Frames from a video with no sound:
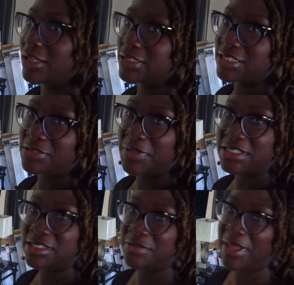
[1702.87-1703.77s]
this
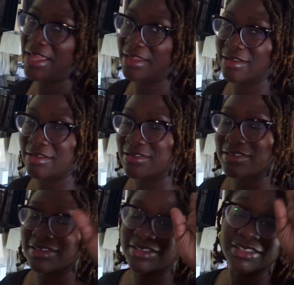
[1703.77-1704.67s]
mess in the back, y'all.
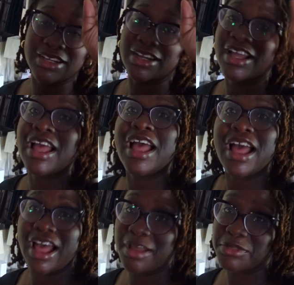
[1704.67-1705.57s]

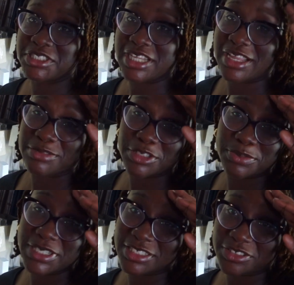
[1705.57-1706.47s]
I'm ashamed, so
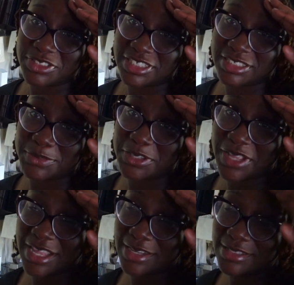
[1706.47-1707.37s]
please don't judge me,
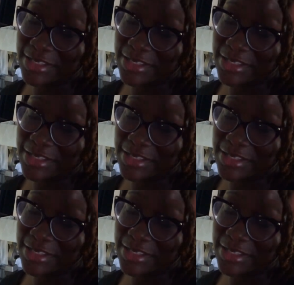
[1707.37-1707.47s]
okay? Let's